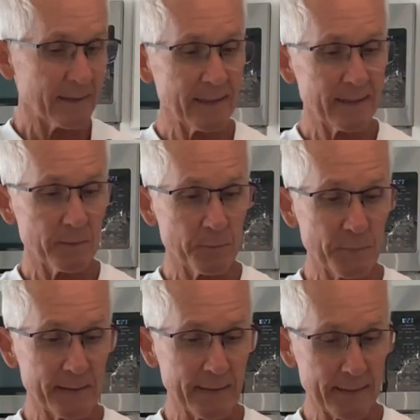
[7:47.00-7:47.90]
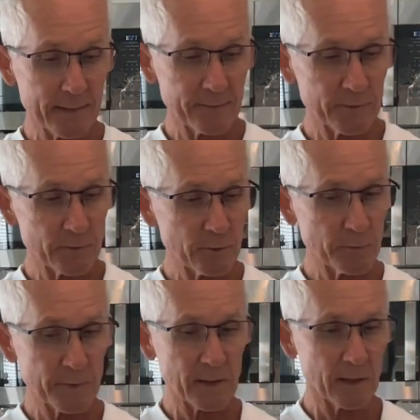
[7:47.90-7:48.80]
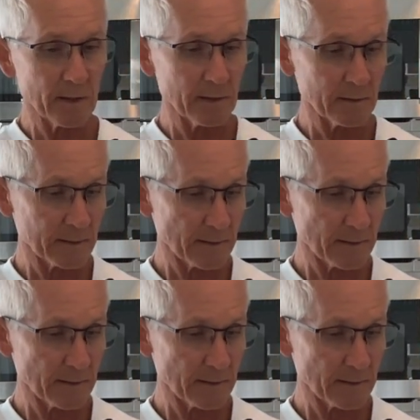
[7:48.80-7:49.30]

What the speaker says: again, be careful because